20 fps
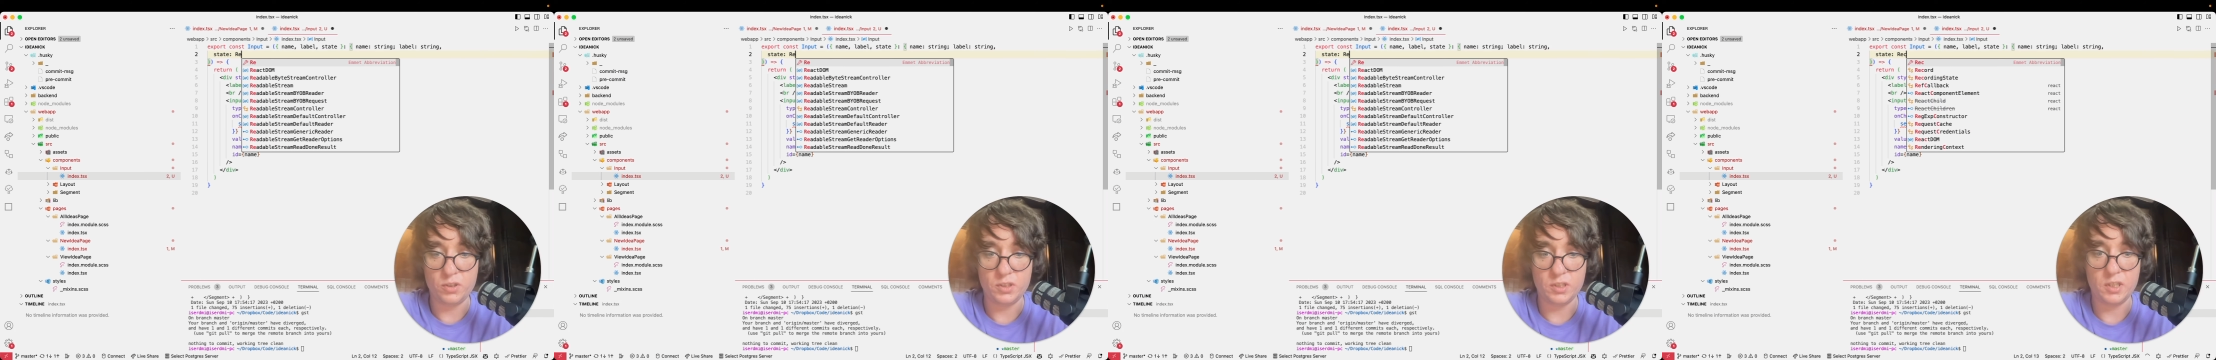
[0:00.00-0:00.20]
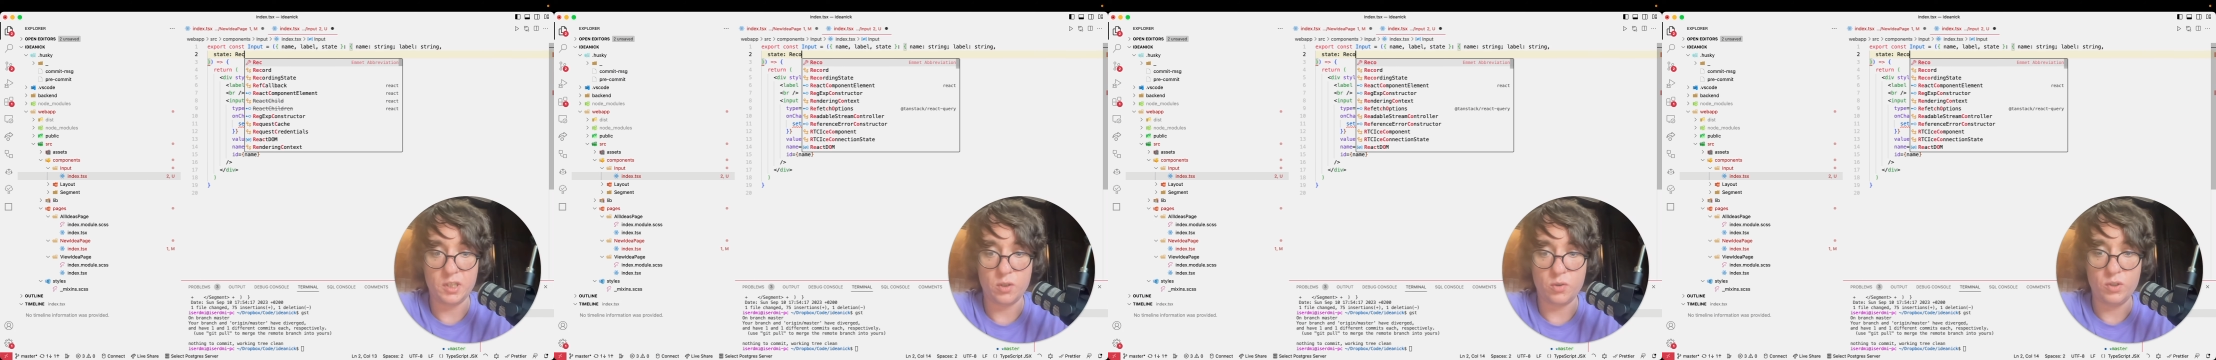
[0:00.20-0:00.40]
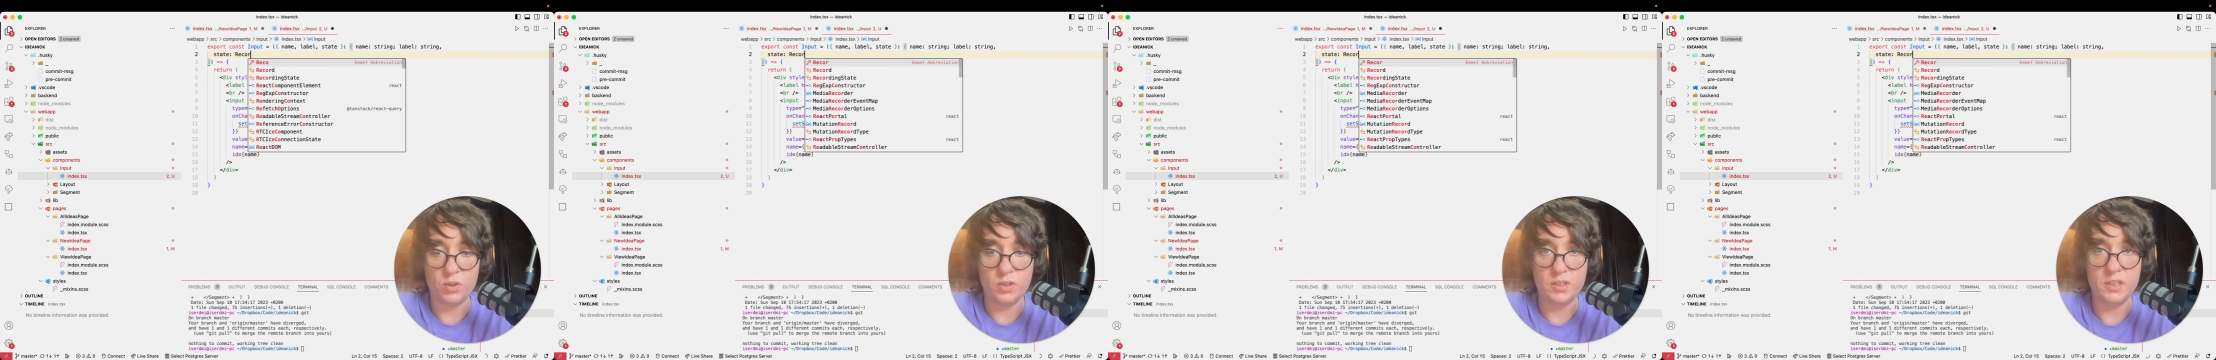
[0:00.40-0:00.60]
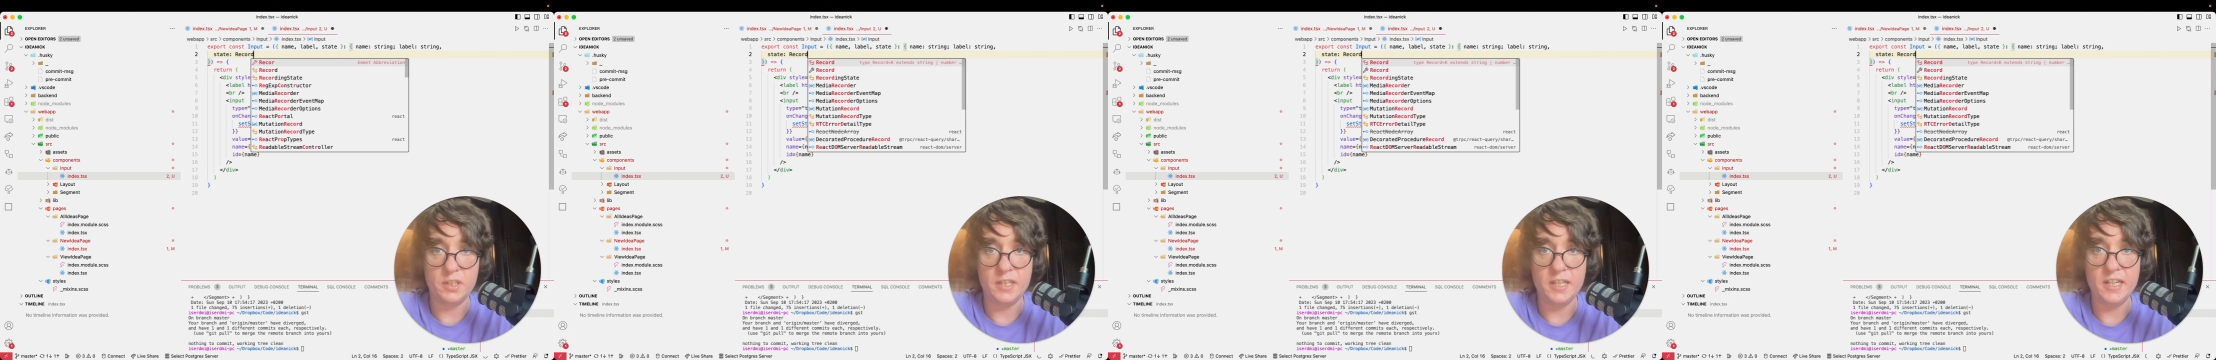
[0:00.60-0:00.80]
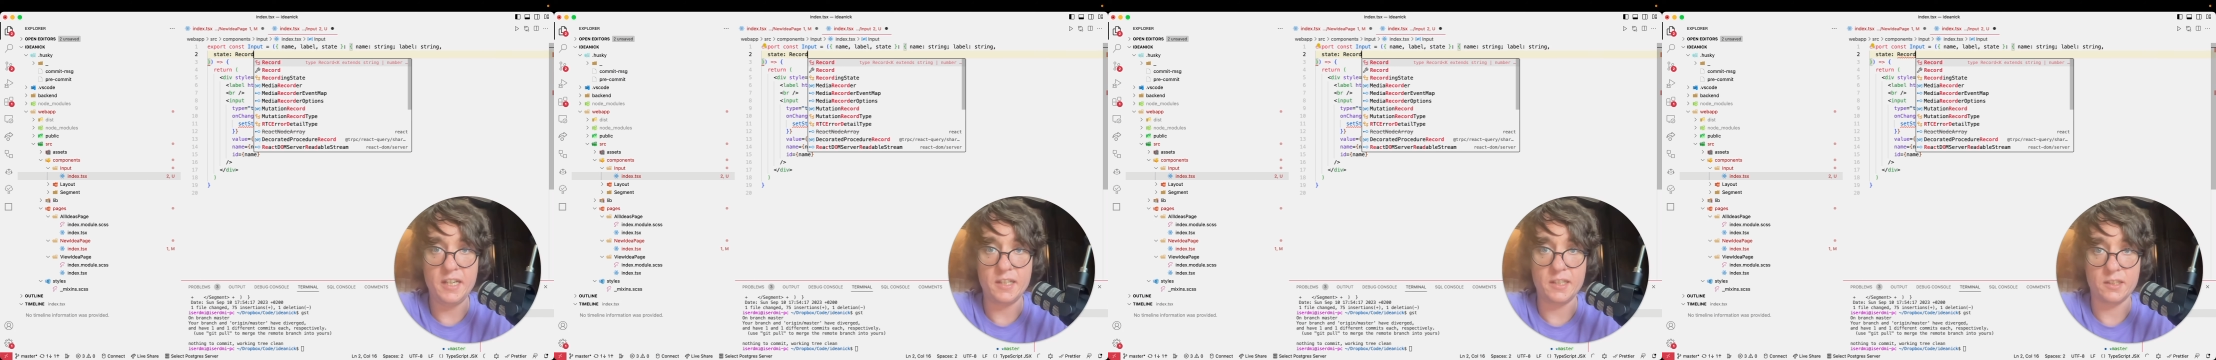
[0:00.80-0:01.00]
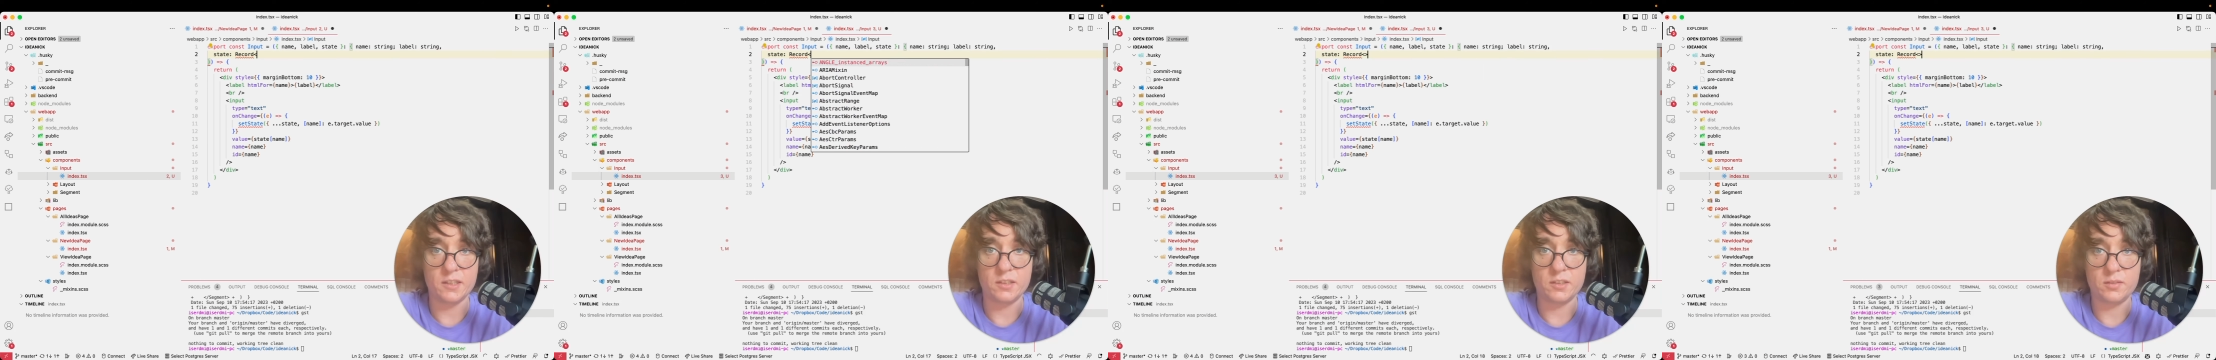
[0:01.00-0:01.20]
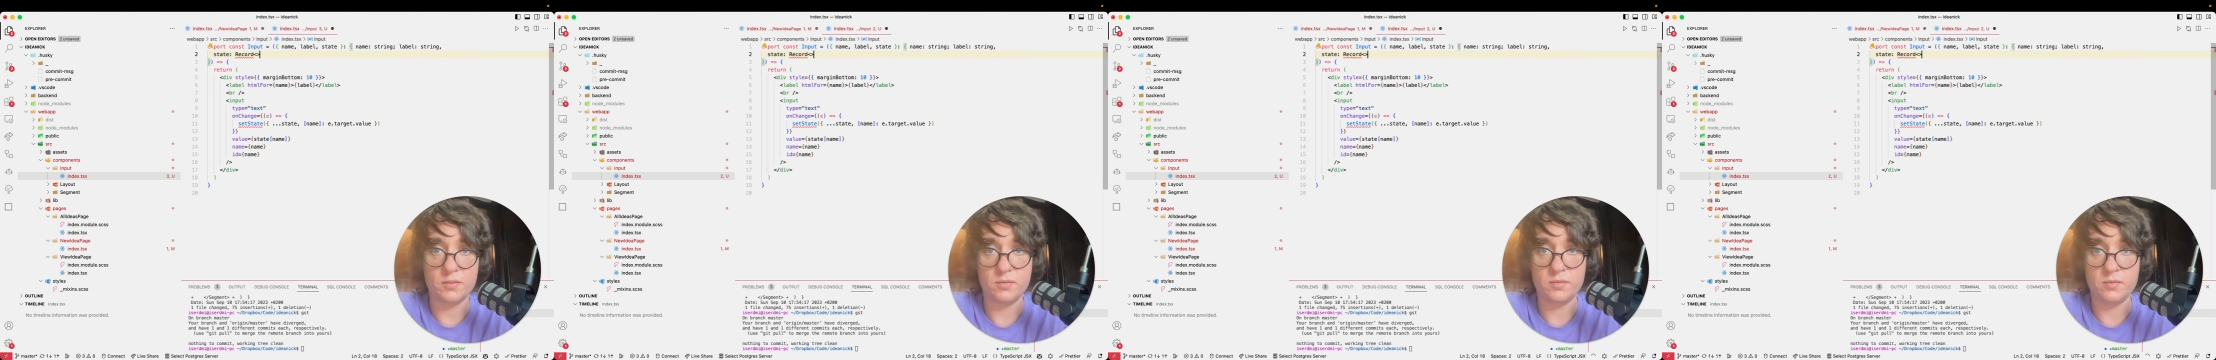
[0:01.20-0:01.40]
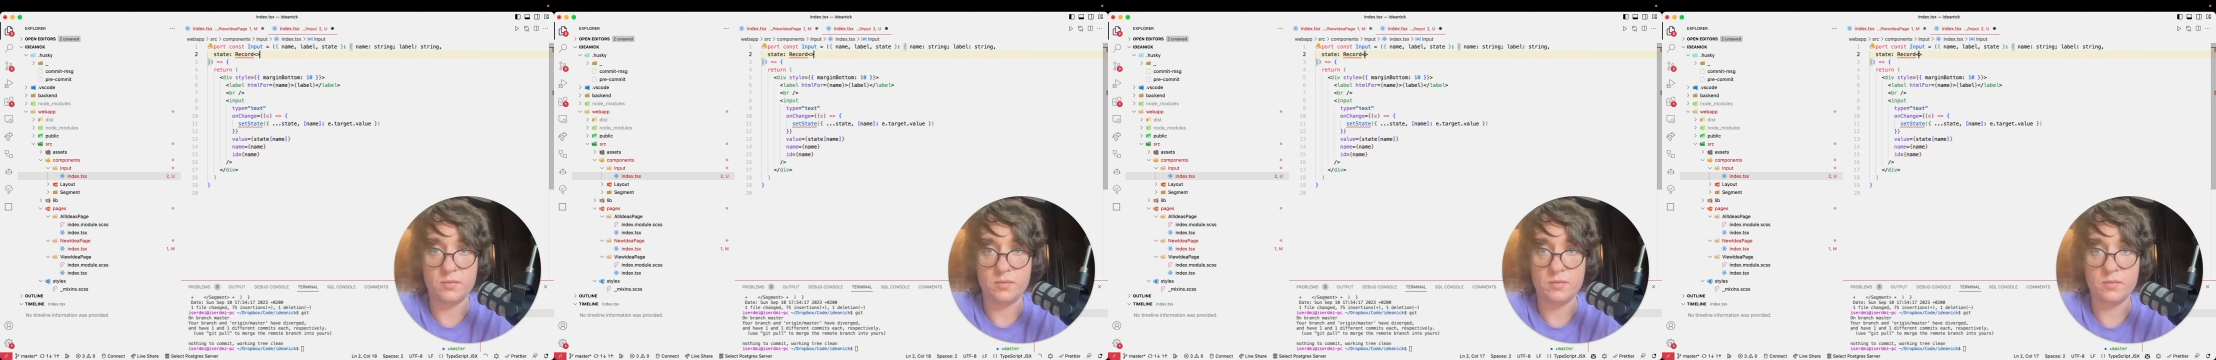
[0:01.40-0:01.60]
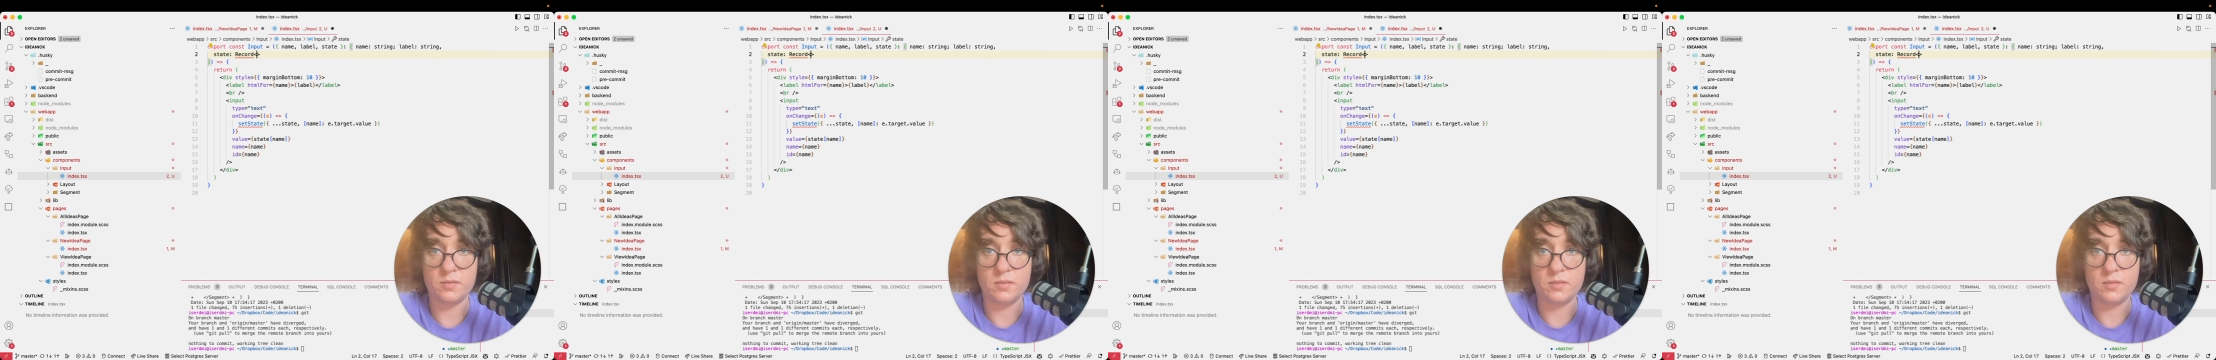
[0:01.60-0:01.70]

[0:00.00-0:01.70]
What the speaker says: Where the keys are strings